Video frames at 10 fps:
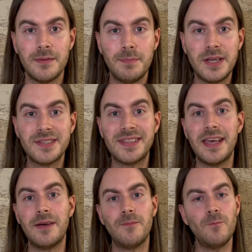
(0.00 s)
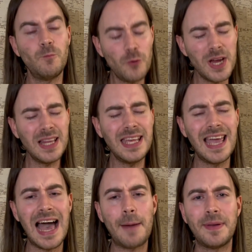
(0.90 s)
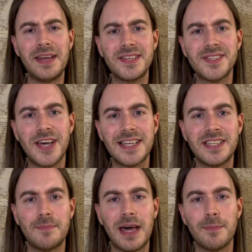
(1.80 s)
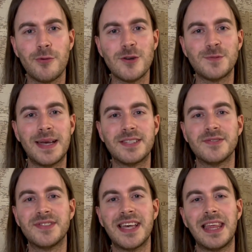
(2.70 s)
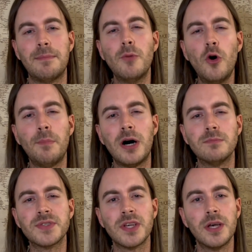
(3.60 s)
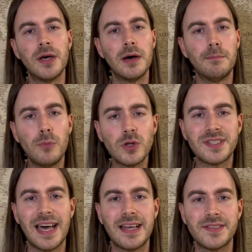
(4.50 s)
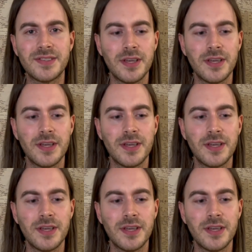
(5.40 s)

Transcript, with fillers: Because they're really happy and excited about the prospect of selling more bombs, more tanks,